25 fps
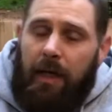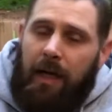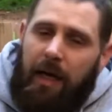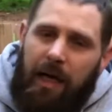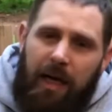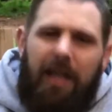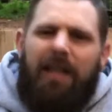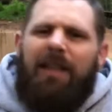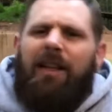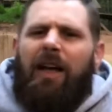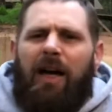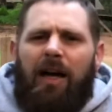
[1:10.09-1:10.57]

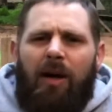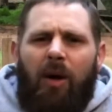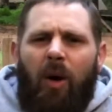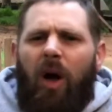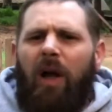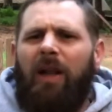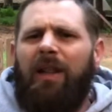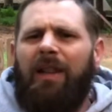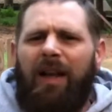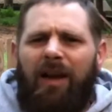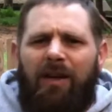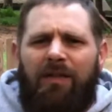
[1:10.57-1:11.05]
I
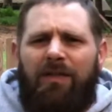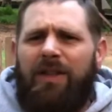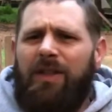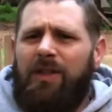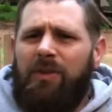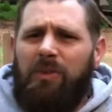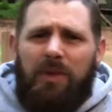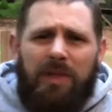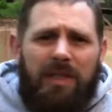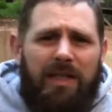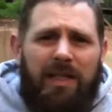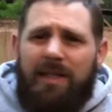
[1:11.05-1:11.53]
love this
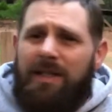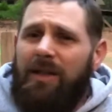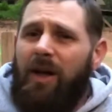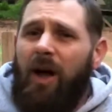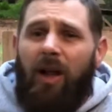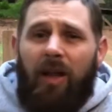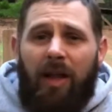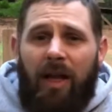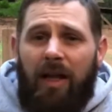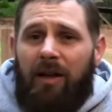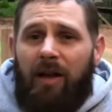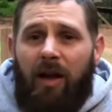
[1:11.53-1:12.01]
whiskey, is
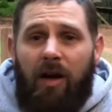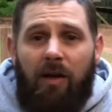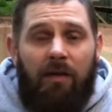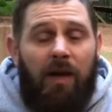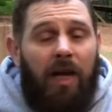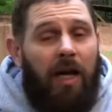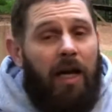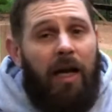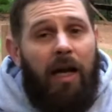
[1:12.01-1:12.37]
all I love.